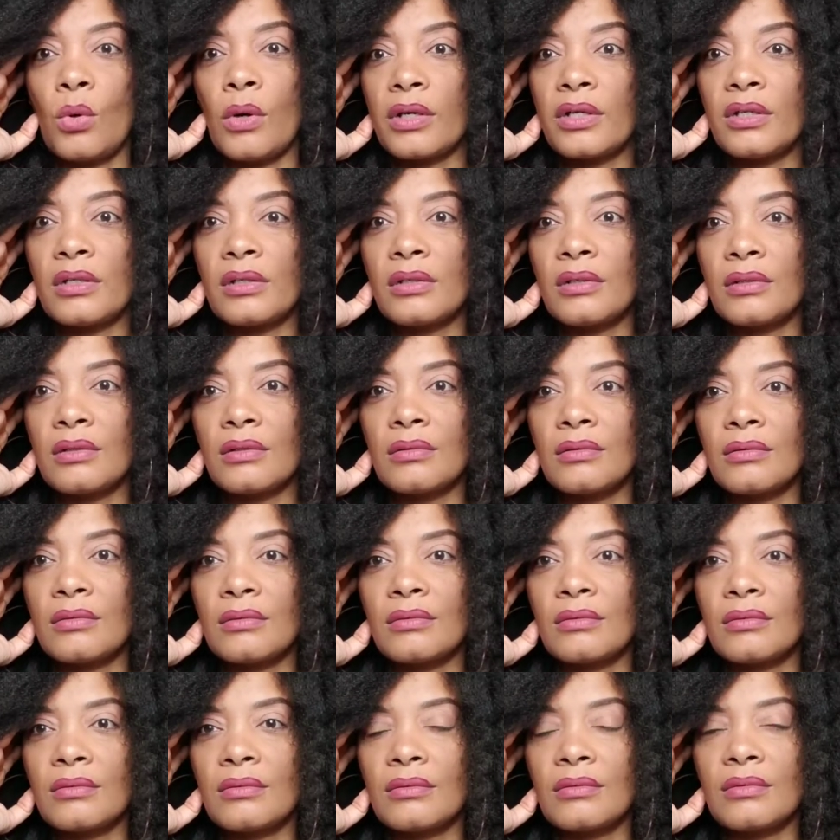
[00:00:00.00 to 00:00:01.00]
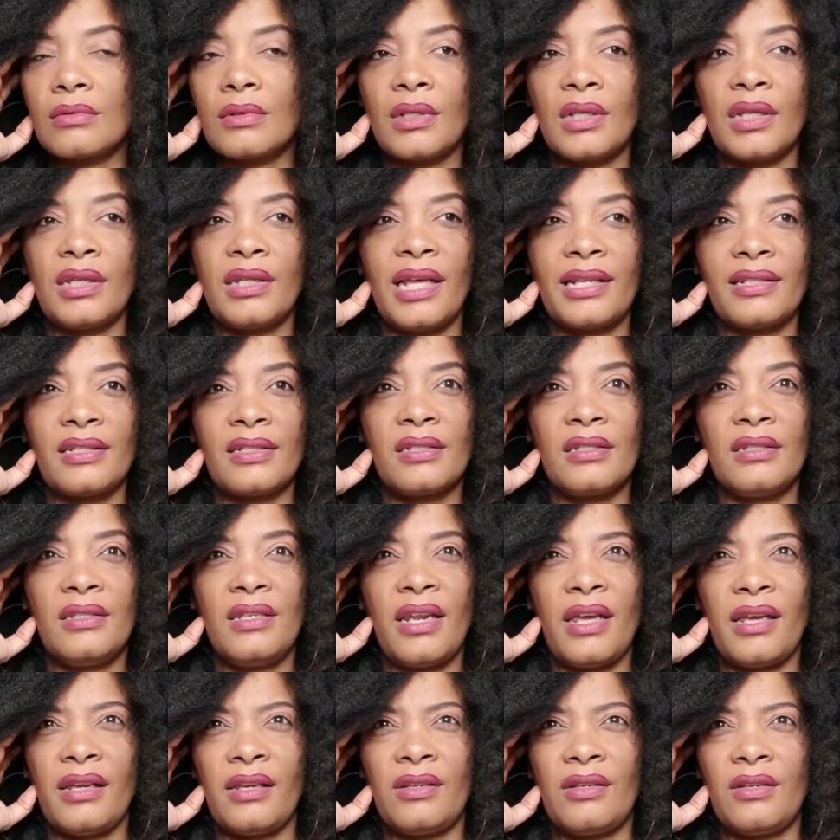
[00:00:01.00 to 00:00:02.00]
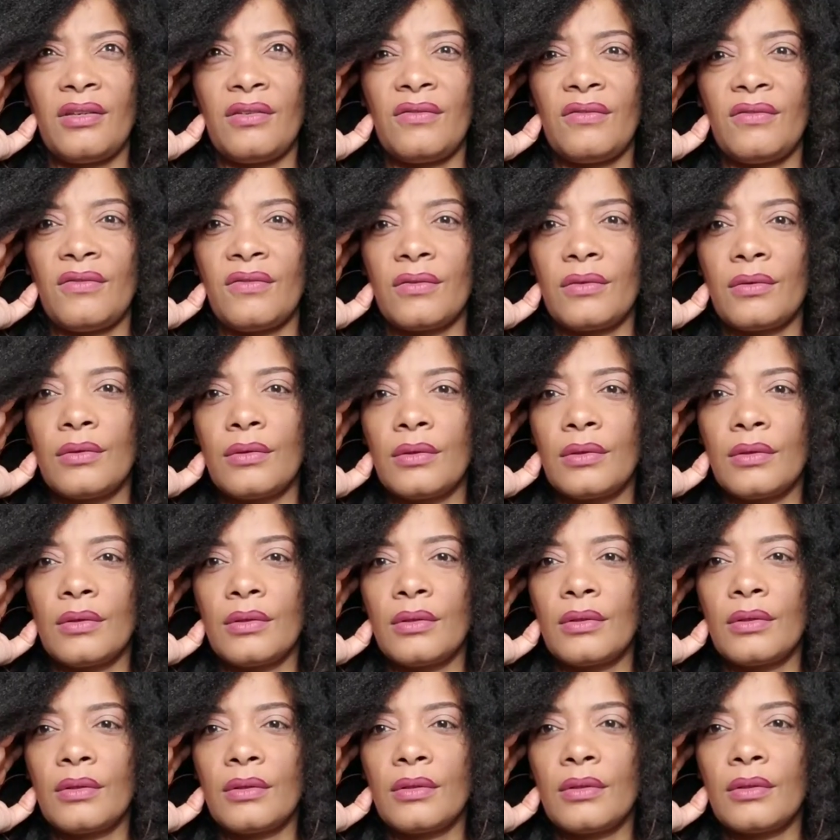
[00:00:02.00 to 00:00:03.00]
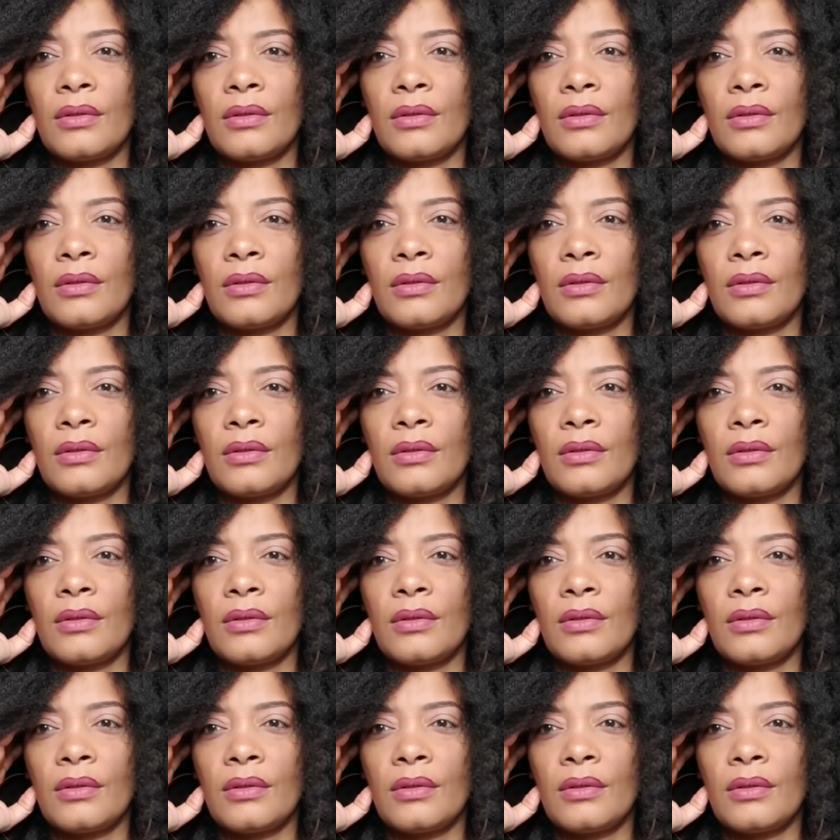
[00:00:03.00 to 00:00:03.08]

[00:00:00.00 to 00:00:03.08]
That's the voice. That's negative.